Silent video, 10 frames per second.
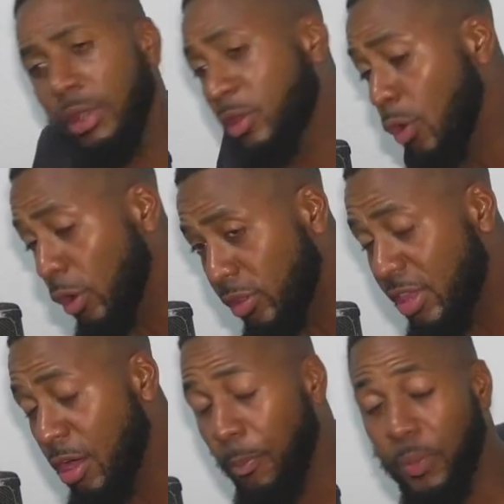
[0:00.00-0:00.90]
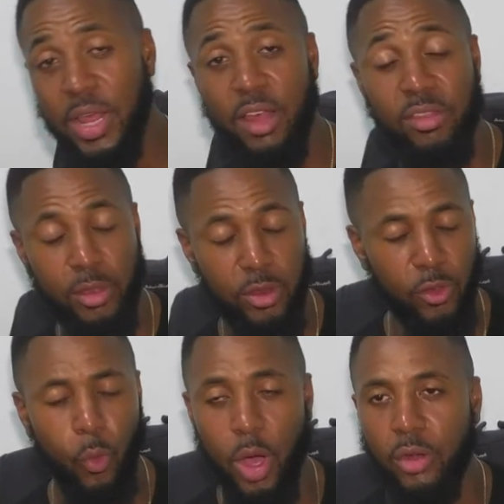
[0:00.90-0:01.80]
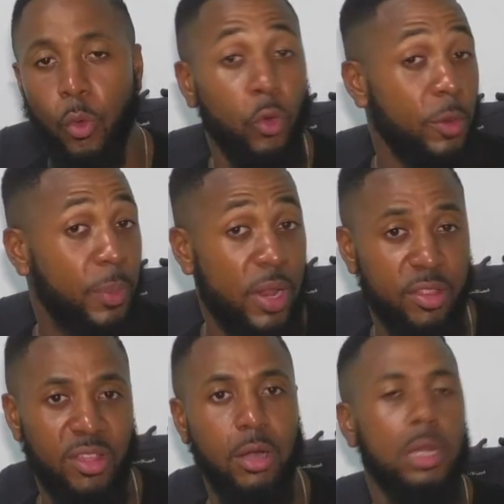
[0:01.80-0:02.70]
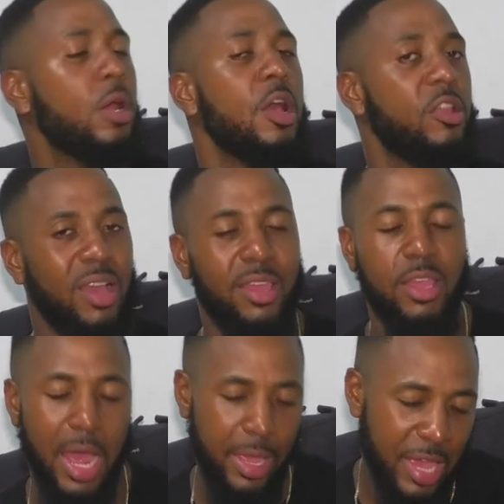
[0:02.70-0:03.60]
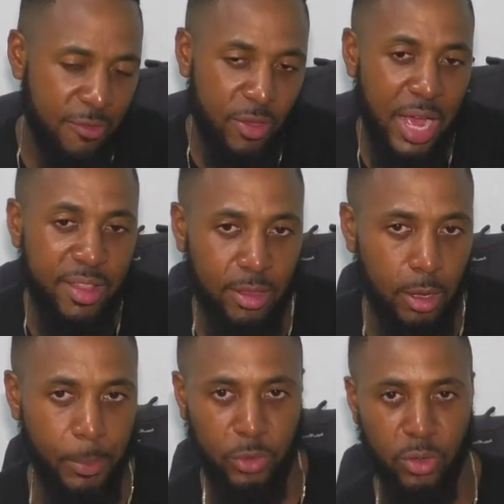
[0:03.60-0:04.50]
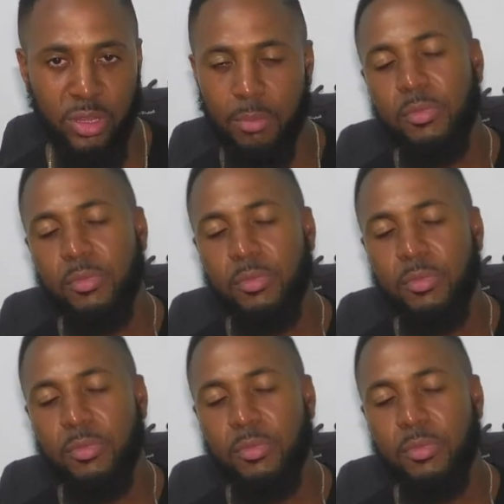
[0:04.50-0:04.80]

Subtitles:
See our players, see the squad, who the players are. So I gave you guys that opportunity. Not